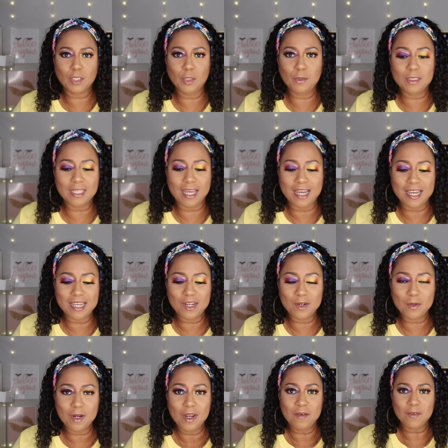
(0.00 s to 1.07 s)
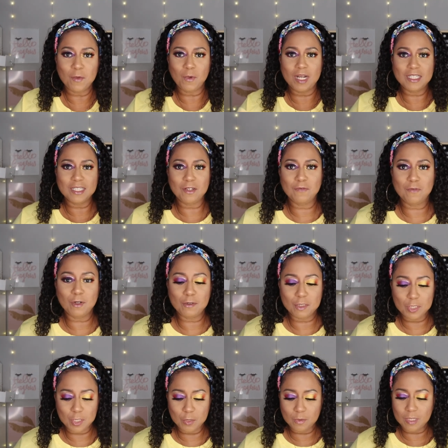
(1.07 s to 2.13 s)
too tired from watching the
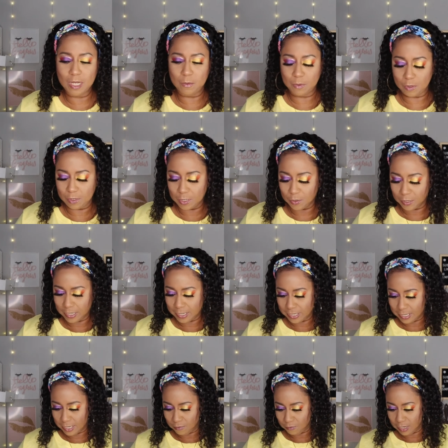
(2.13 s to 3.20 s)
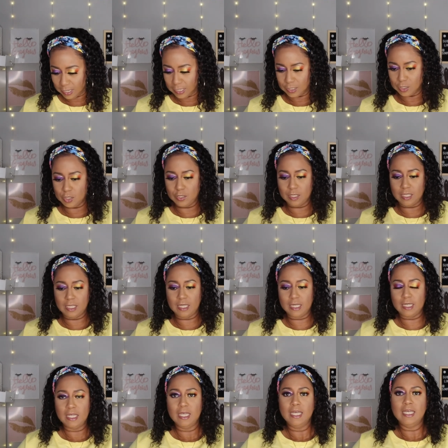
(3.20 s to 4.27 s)
first two now we're going to go ahead and get right into
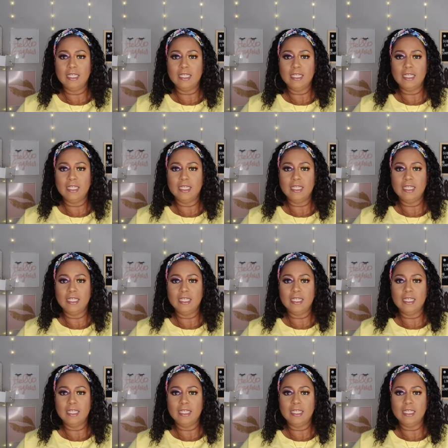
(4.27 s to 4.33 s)
the